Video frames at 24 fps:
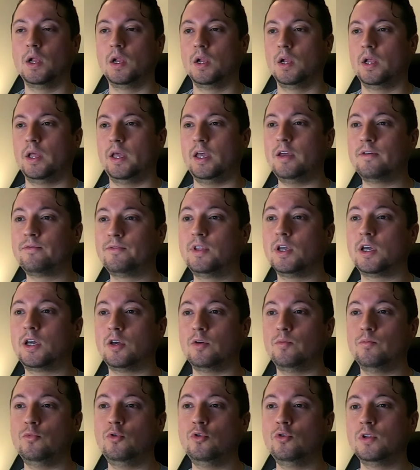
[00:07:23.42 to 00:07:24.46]
If the
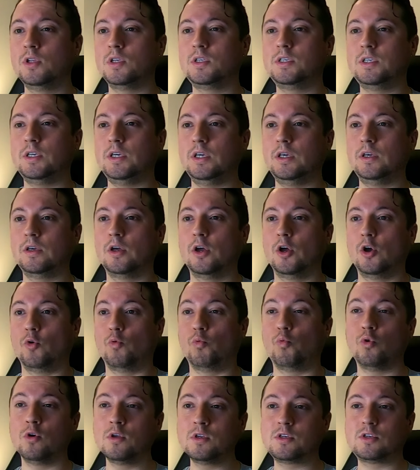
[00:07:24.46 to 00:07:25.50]
community
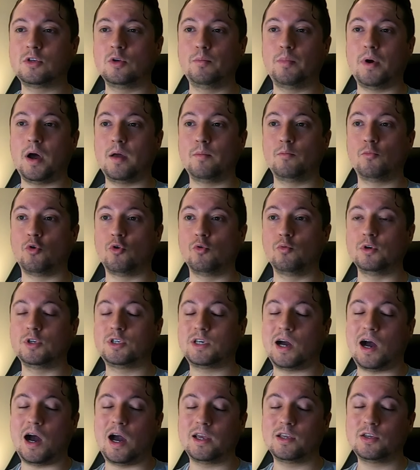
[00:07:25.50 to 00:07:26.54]
wants to buy more, which
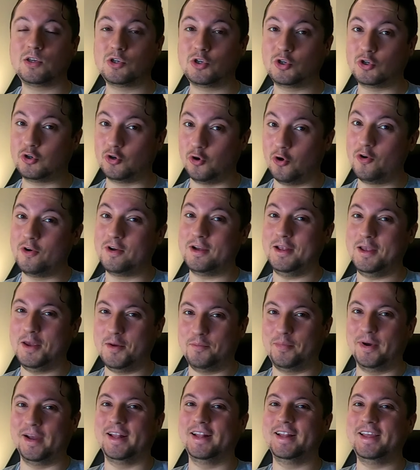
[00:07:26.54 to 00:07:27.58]
I strongly
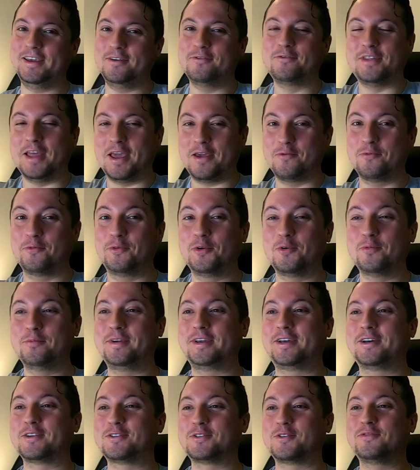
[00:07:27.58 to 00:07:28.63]
believe they will
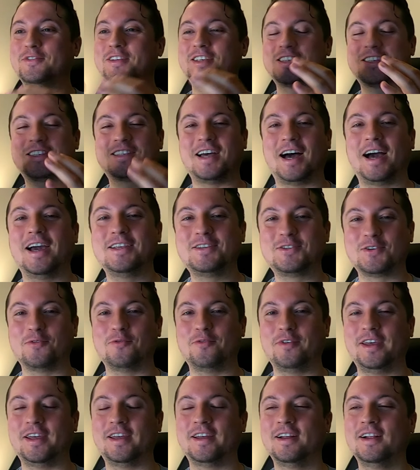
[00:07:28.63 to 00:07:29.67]
because of the size of
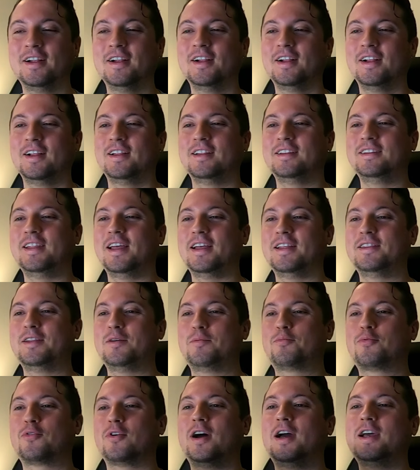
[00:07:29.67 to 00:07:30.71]
it, then the
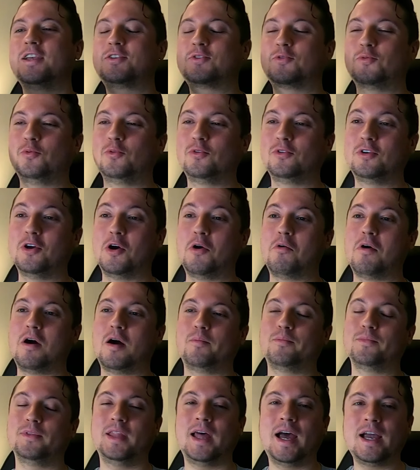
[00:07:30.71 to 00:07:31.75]
price will go
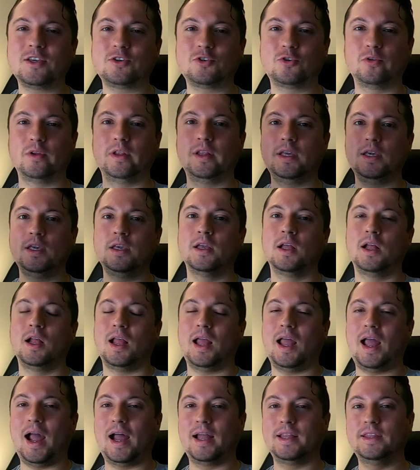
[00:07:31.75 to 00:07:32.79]
up naturally,
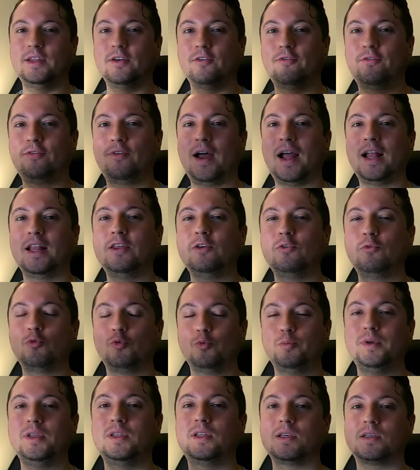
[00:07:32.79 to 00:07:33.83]
and the value will
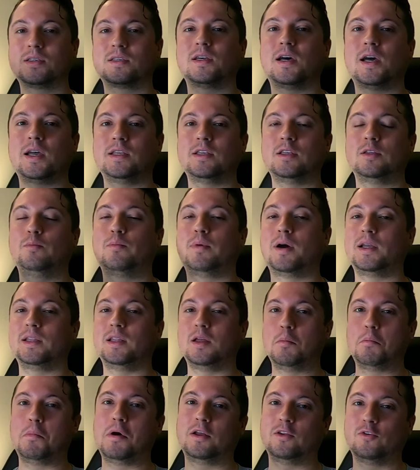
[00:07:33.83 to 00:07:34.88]
be decided by the
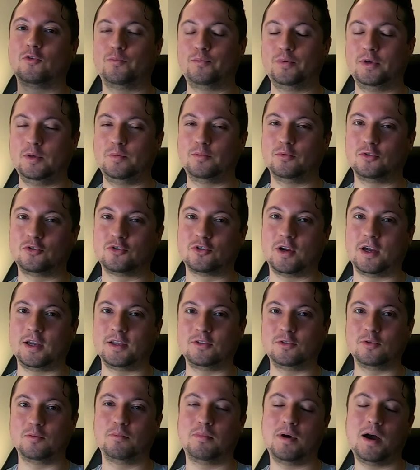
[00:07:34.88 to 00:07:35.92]
amount of people trying
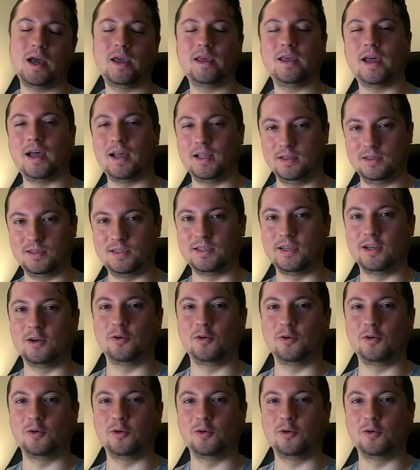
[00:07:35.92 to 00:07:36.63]
to buy and sell.